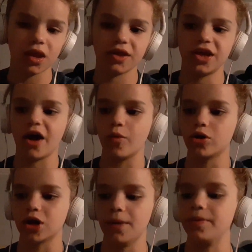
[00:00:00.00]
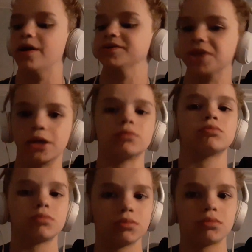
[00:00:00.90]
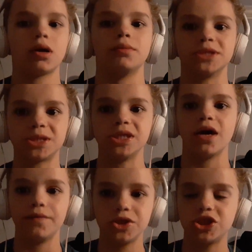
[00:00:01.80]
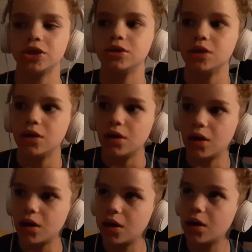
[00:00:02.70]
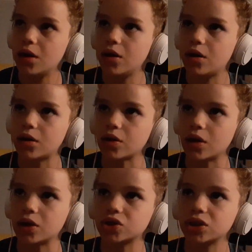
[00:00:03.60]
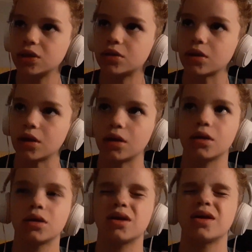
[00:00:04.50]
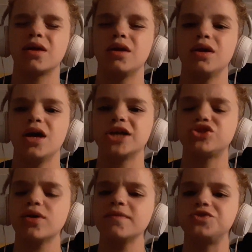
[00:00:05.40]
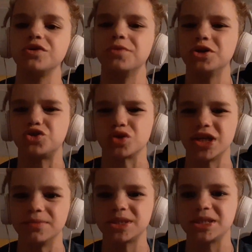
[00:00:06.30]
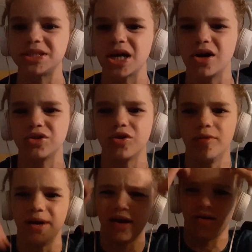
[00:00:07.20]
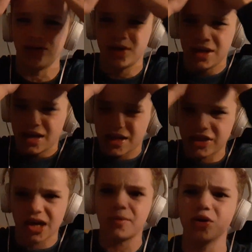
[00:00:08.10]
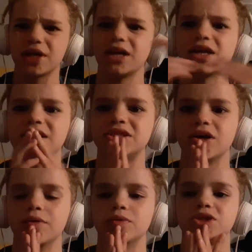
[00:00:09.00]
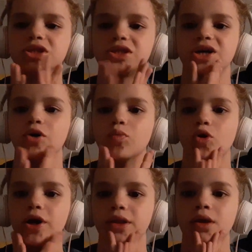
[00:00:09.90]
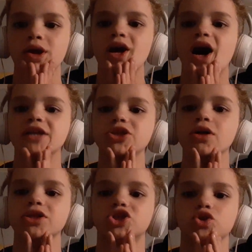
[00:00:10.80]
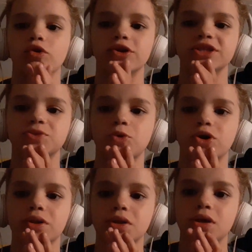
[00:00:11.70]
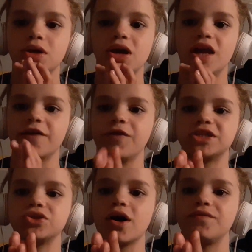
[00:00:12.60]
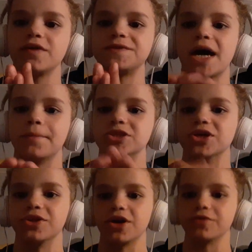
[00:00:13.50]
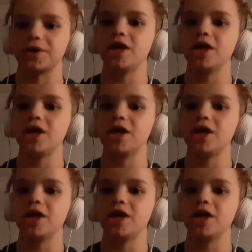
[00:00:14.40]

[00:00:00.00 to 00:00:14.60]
And then I woke up and I was like, I'm a savage. Oh gosh, okay. I still have 2 more dreams to tell you about. I think I'm only gonna get to tell one. I'll tell the shortest one, and if I still have enough time, I'll tell the other one.